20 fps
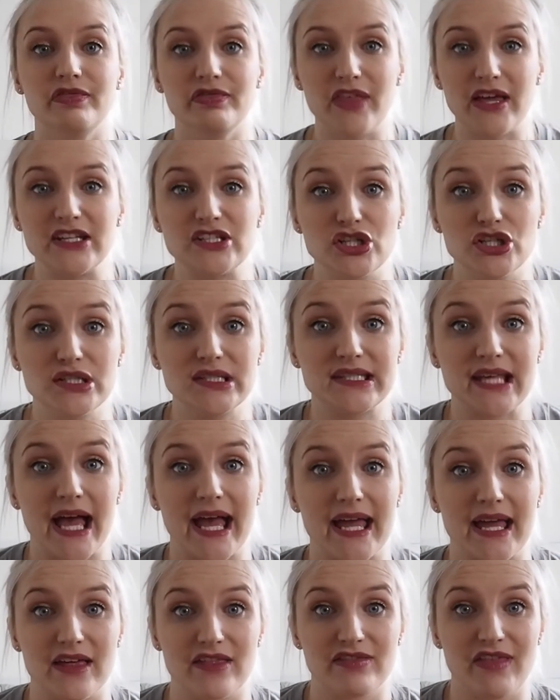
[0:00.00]
They do
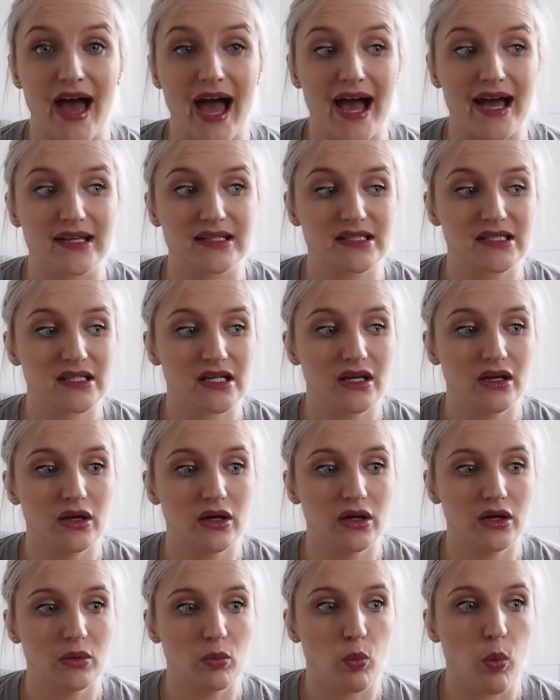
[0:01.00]
say that
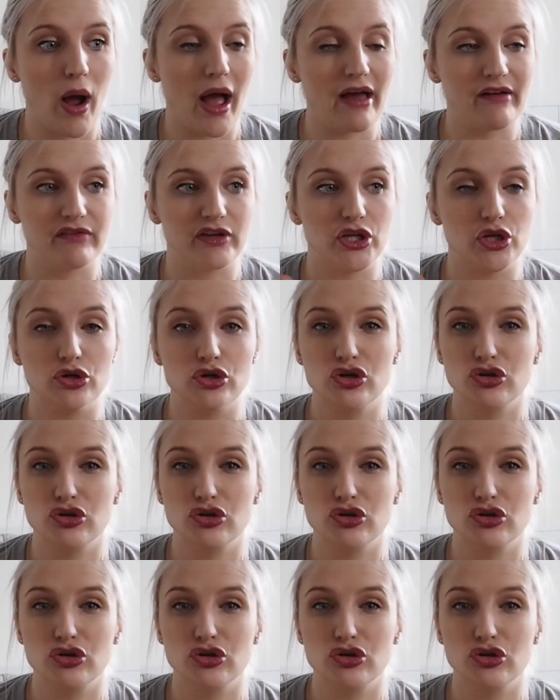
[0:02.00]
whatever you